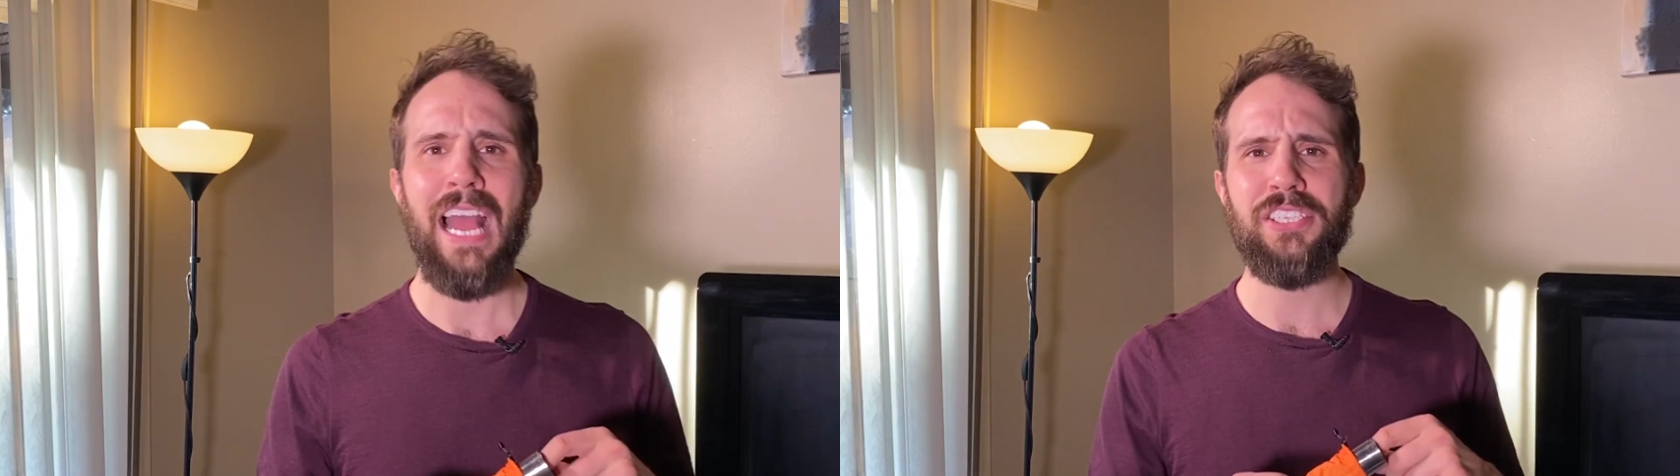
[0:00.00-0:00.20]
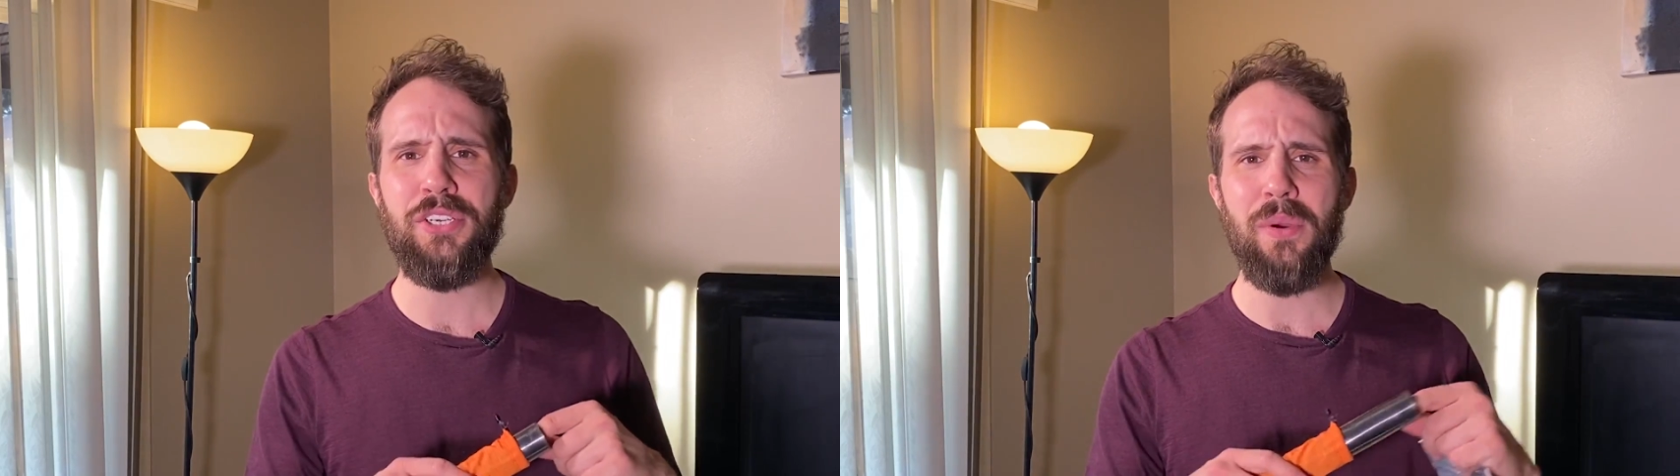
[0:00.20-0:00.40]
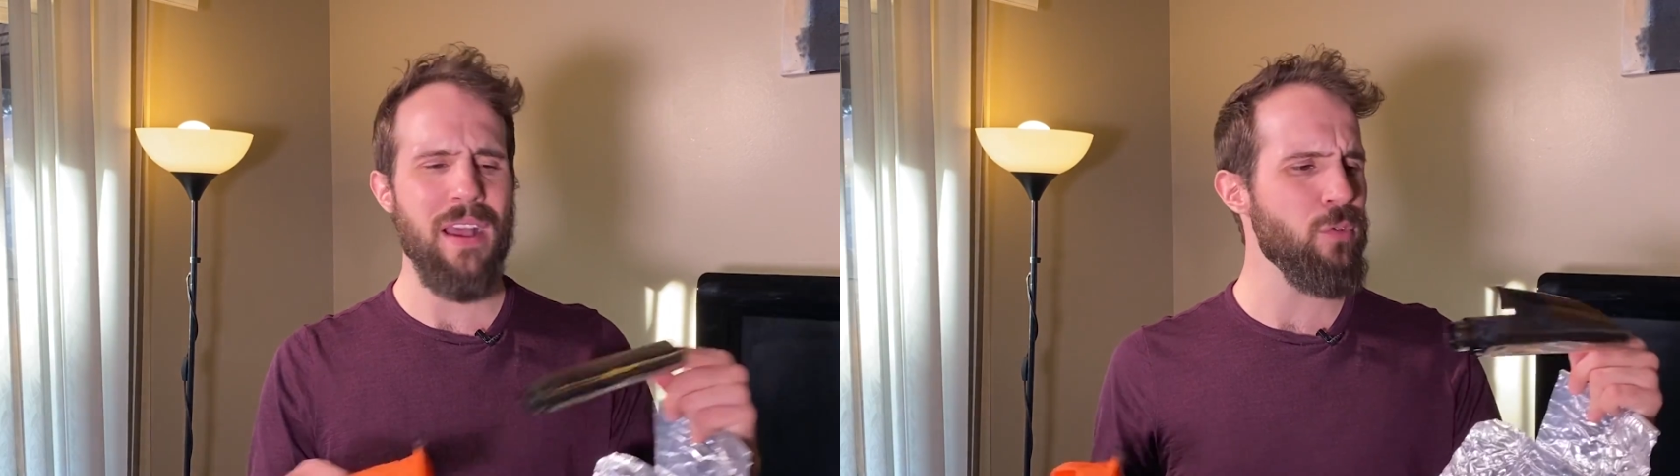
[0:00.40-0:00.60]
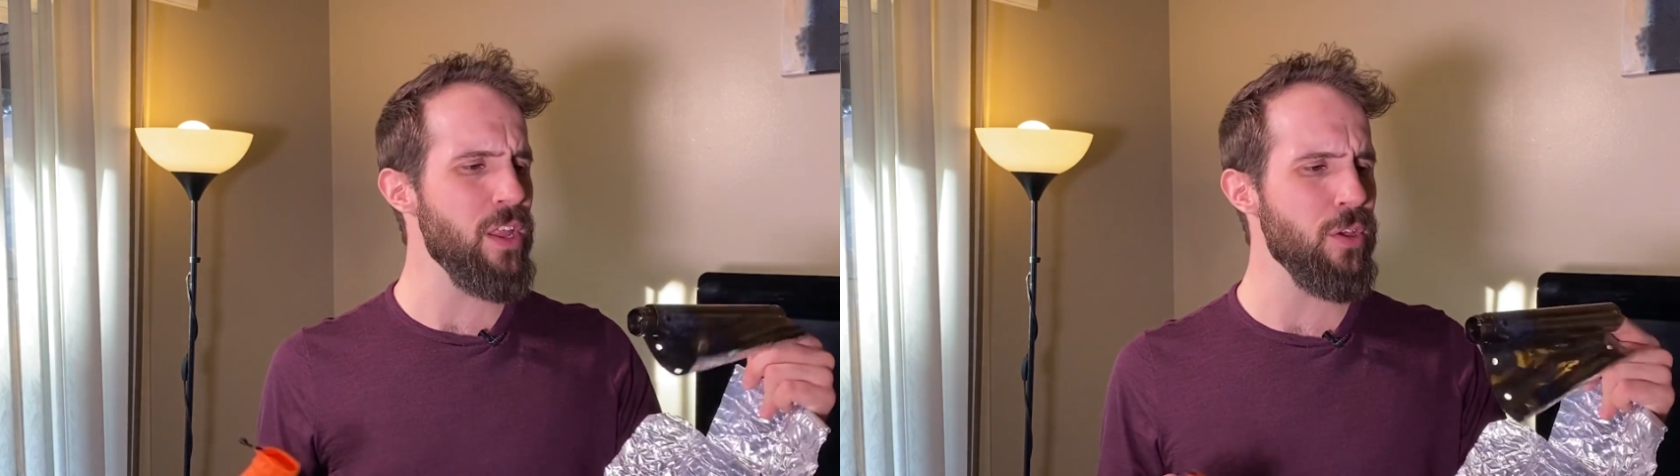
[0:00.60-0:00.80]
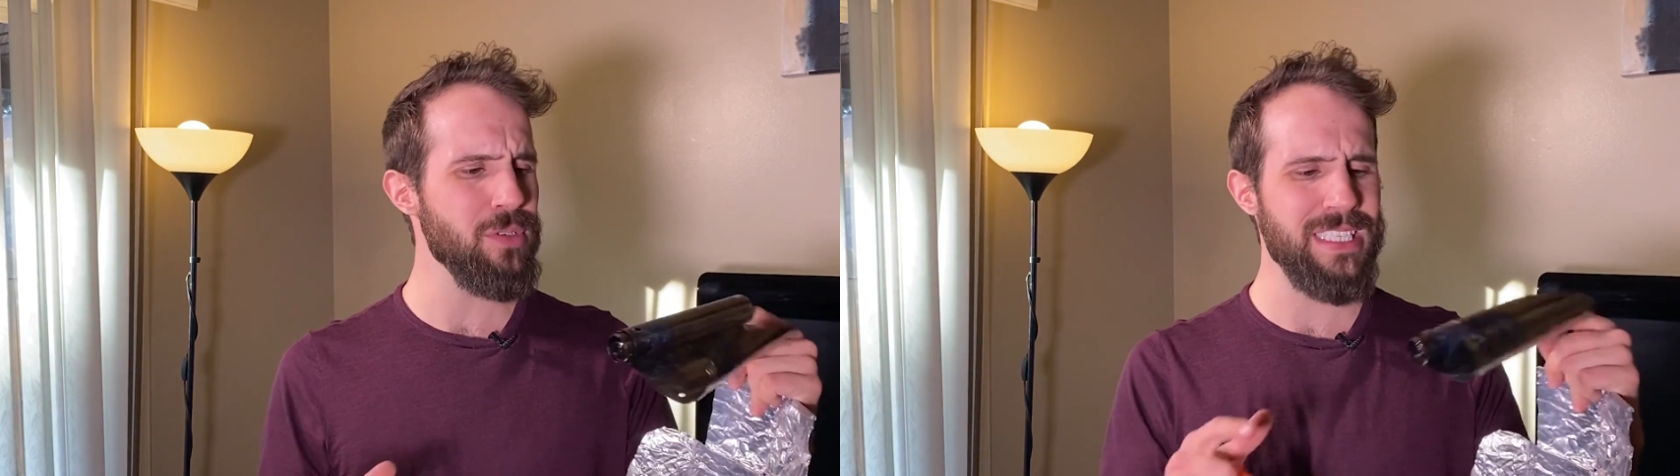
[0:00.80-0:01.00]
I do have one
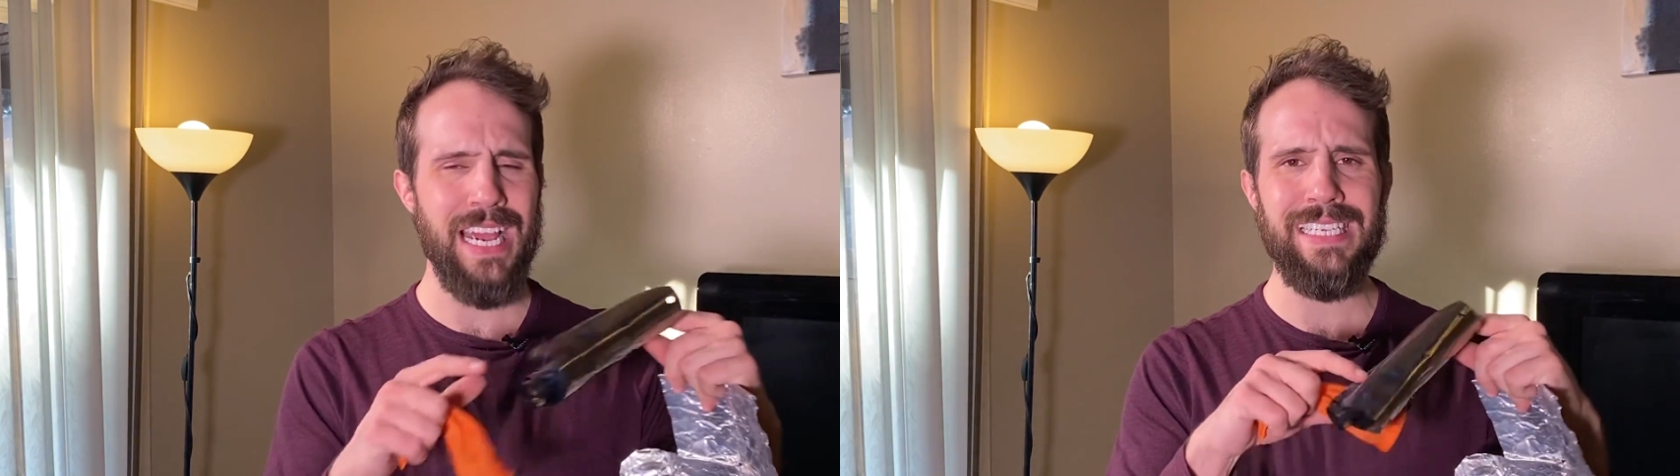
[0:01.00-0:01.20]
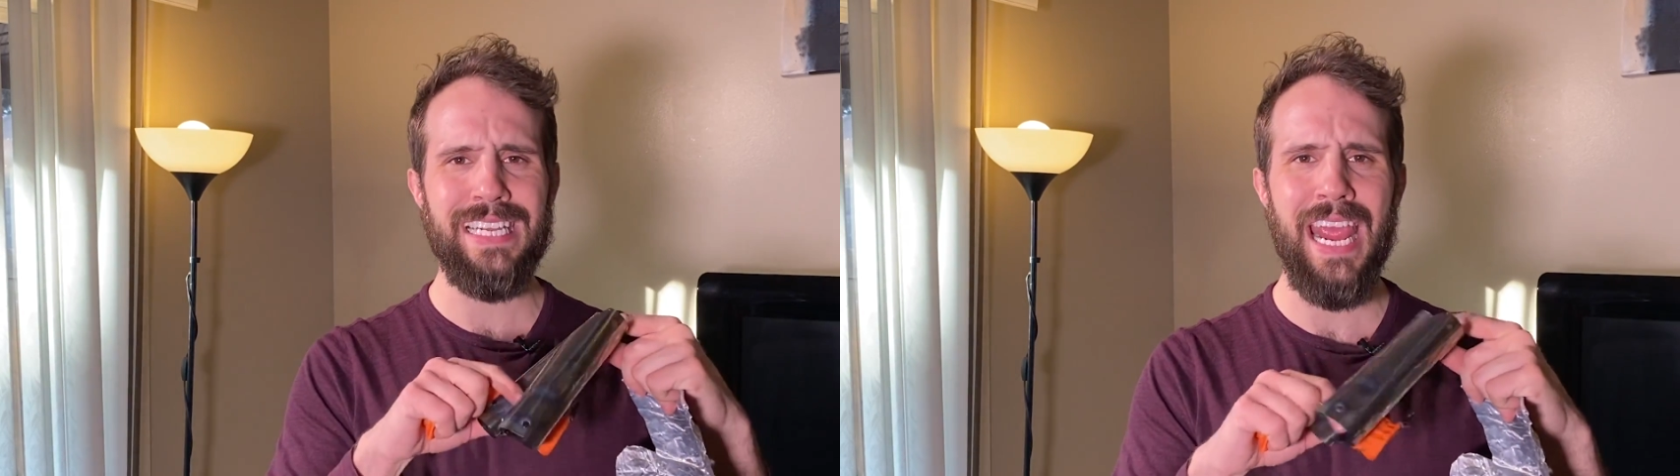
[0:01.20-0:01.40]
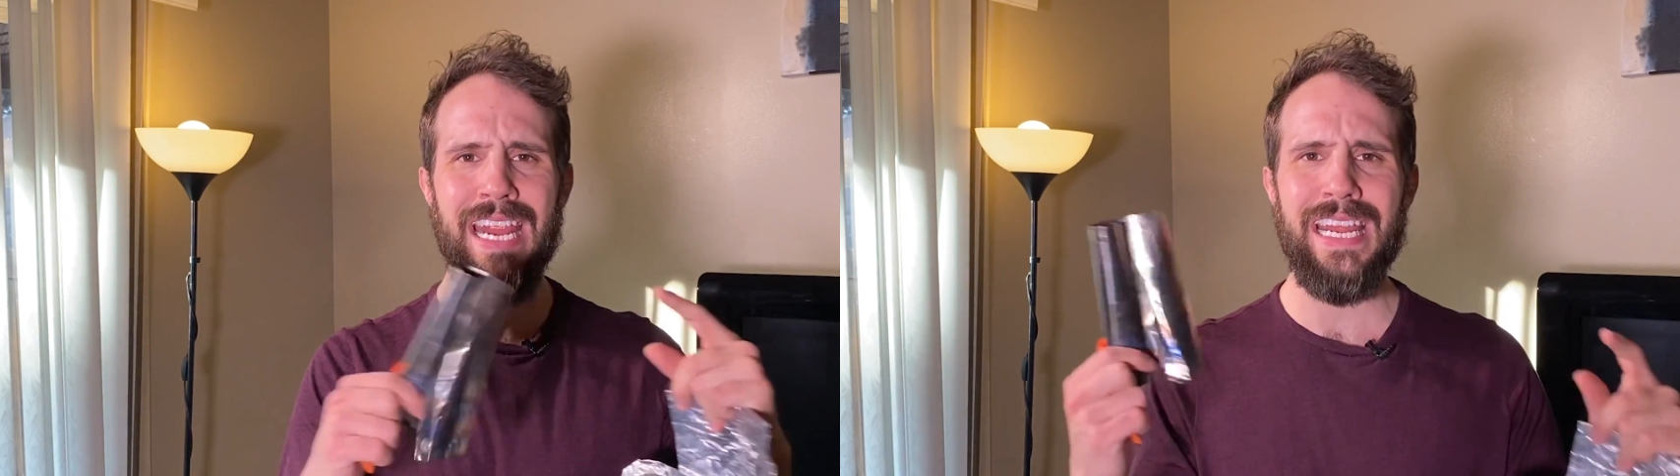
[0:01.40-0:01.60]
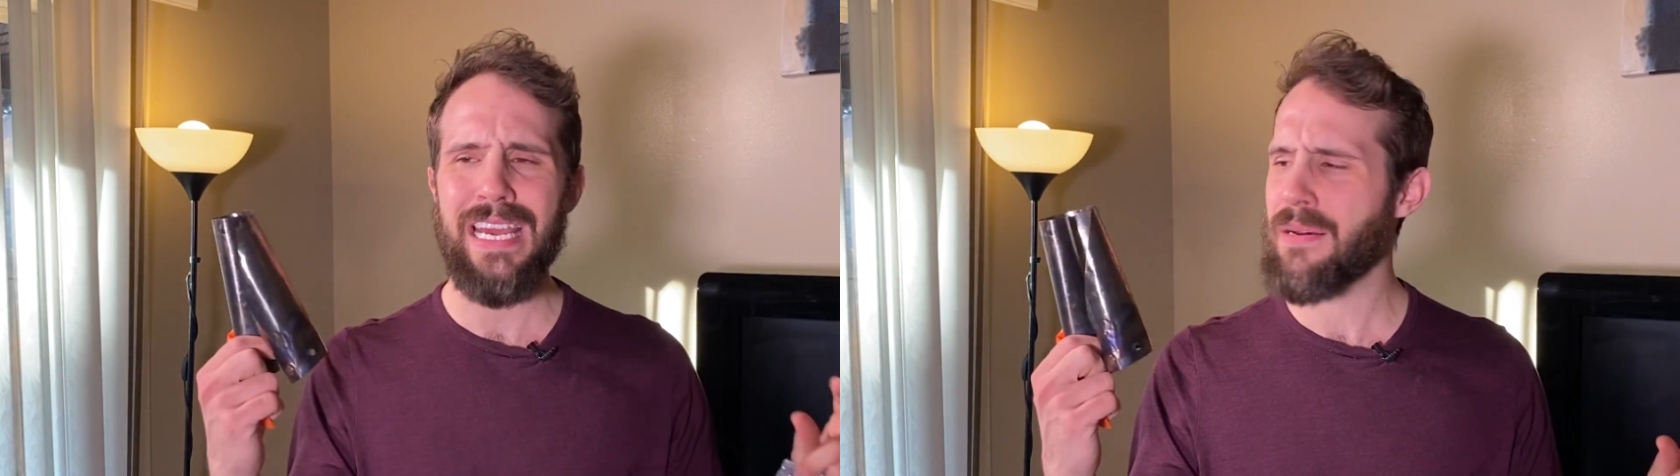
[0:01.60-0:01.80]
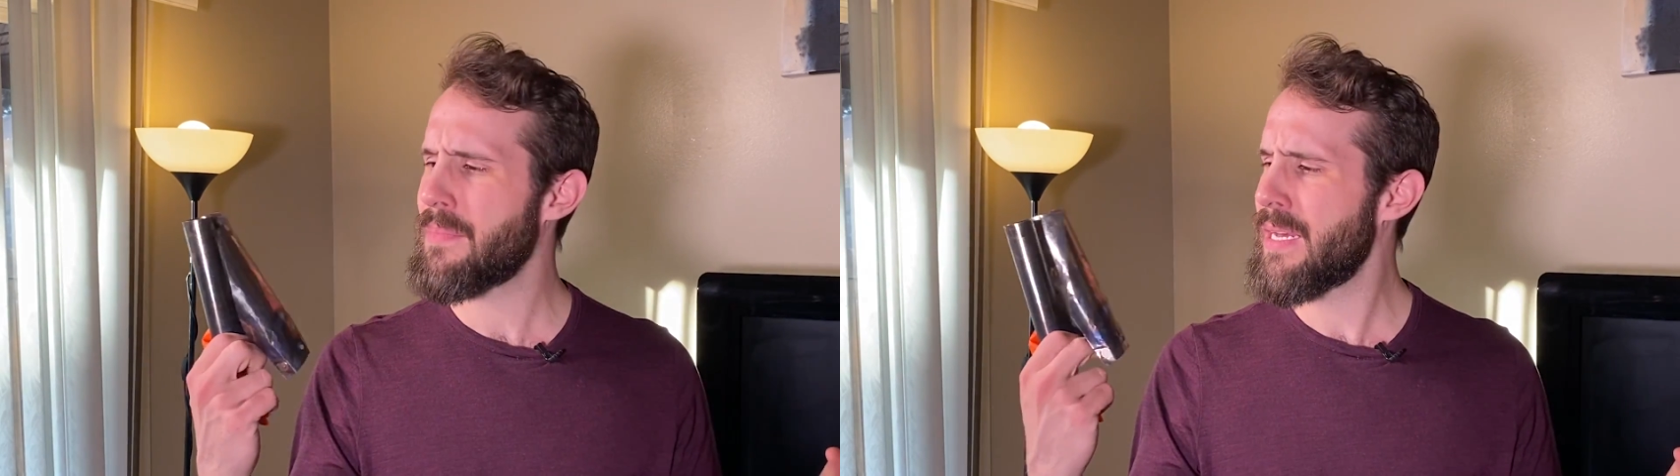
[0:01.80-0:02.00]
of those
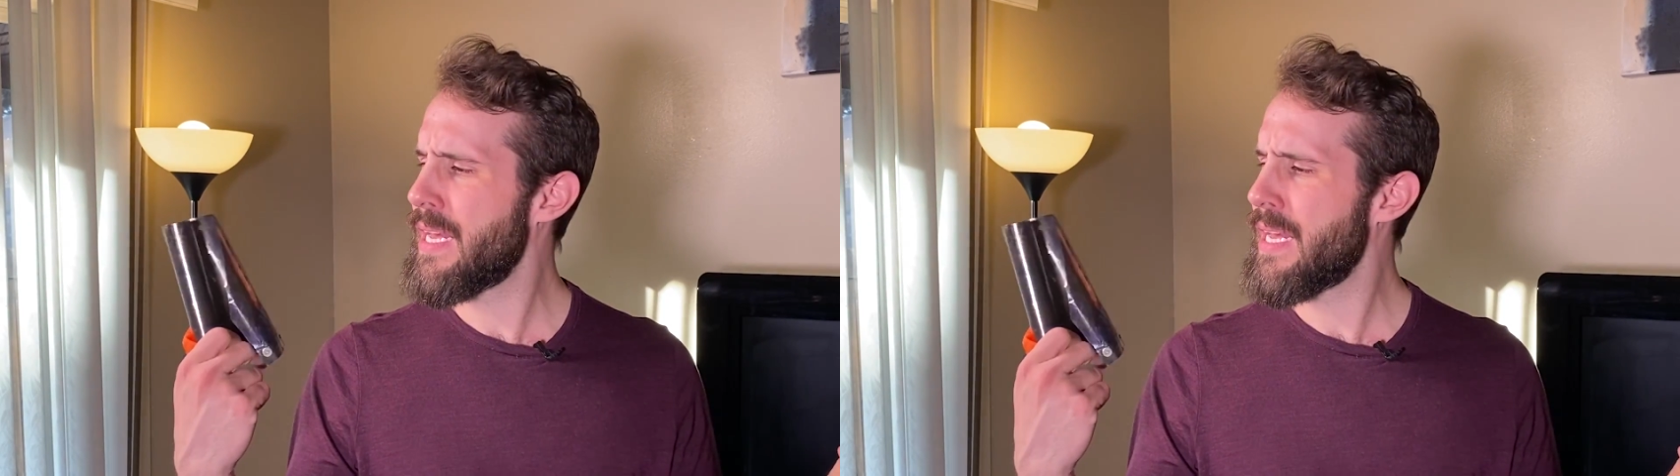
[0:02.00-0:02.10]
titanium